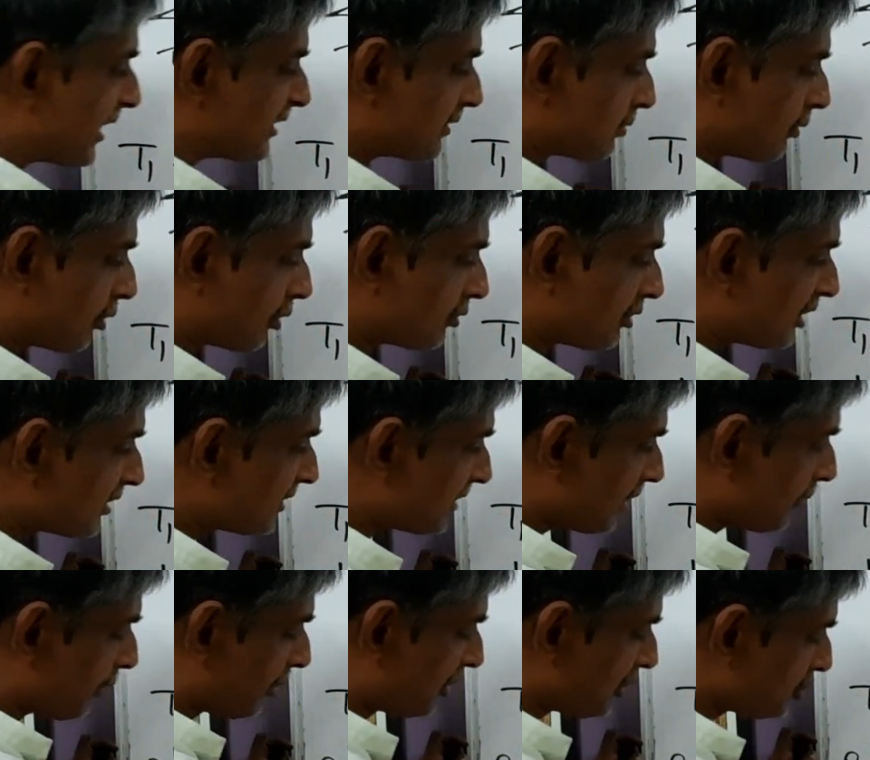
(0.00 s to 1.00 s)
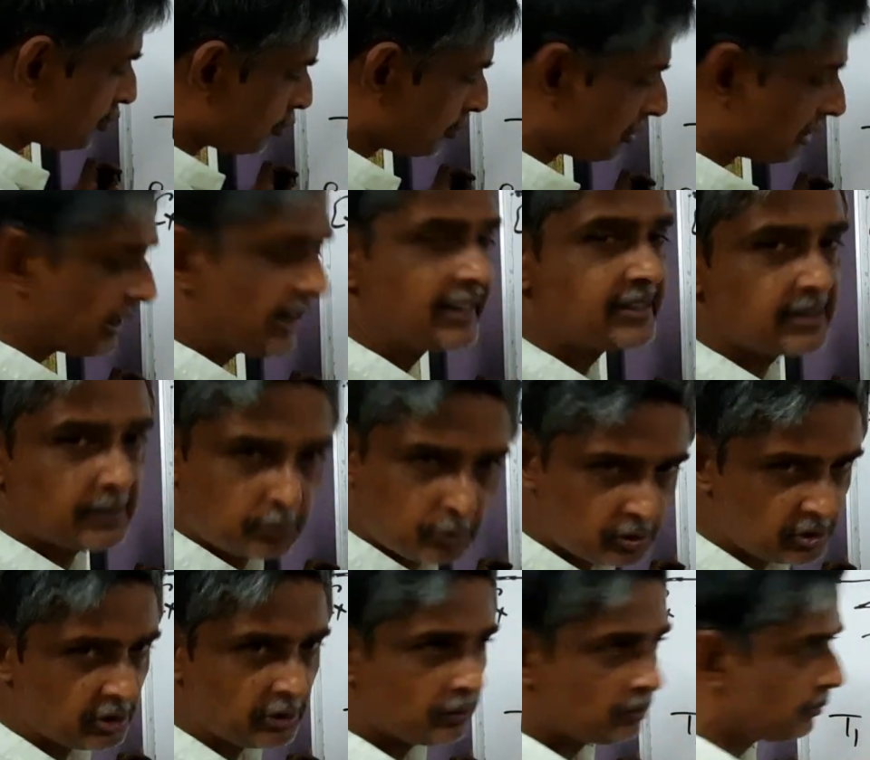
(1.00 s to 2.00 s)
S1 on these 3 bodies total adds up to
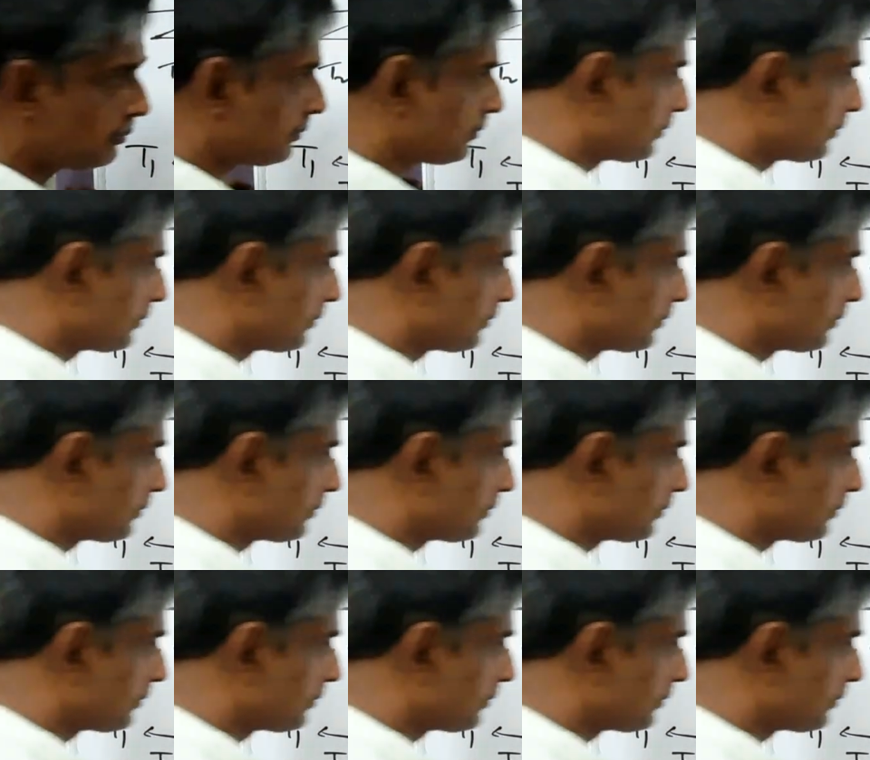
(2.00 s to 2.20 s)
0.